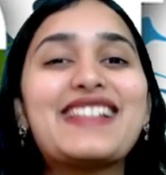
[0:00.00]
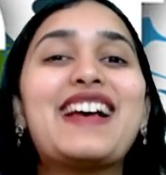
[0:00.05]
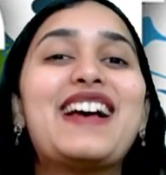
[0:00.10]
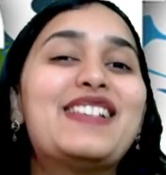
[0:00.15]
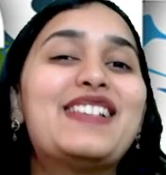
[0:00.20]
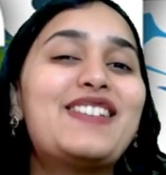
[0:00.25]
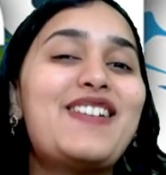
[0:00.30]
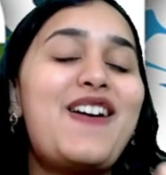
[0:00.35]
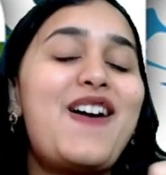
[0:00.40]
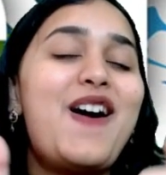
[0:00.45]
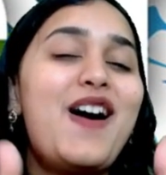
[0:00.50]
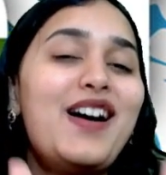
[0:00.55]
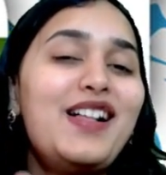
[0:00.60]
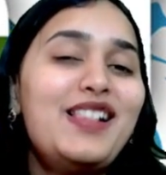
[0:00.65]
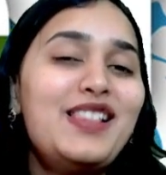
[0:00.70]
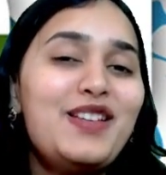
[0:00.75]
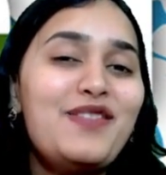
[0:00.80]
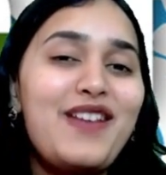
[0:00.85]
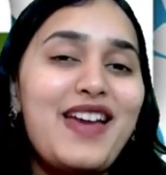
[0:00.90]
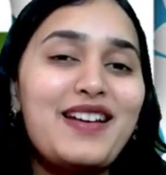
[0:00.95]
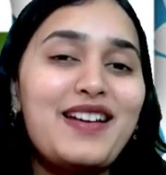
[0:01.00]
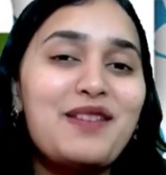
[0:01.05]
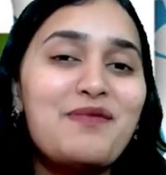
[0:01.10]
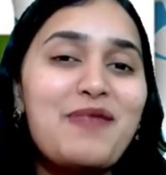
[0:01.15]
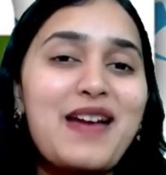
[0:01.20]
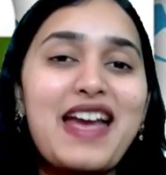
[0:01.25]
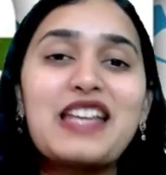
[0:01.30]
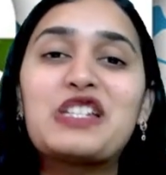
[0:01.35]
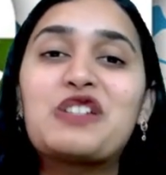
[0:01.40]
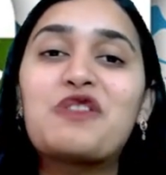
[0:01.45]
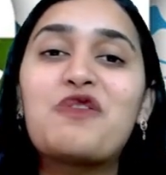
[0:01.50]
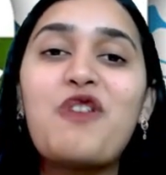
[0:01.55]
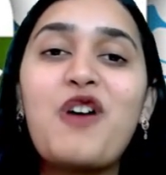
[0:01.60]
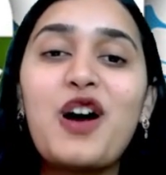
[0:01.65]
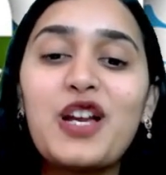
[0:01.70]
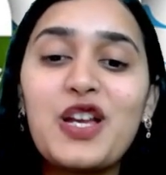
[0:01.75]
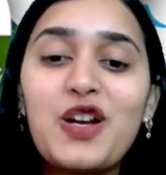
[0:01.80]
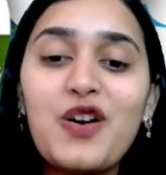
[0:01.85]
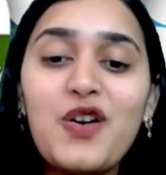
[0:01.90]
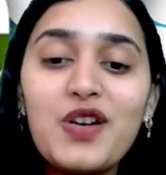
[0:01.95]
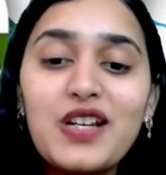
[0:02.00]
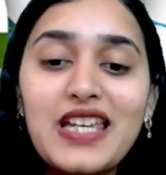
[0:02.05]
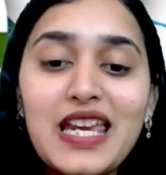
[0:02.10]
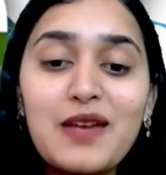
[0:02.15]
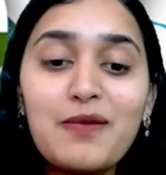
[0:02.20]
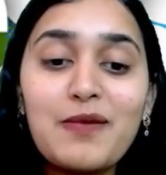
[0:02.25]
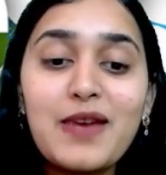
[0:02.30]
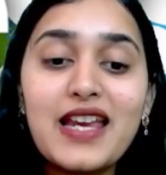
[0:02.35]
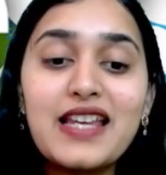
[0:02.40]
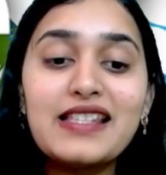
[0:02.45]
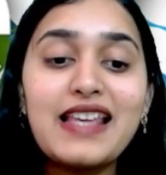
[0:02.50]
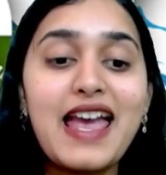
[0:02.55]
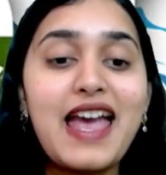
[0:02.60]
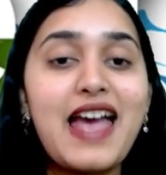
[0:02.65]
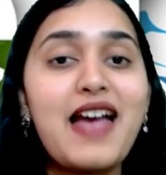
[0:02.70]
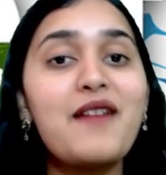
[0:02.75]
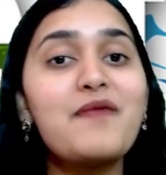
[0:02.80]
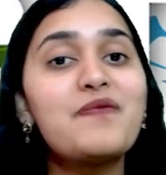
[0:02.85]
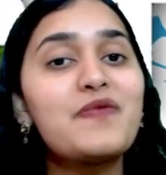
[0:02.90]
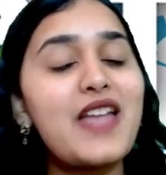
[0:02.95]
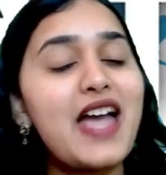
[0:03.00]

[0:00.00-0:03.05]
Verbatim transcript: So all the very best for your KEAM exam.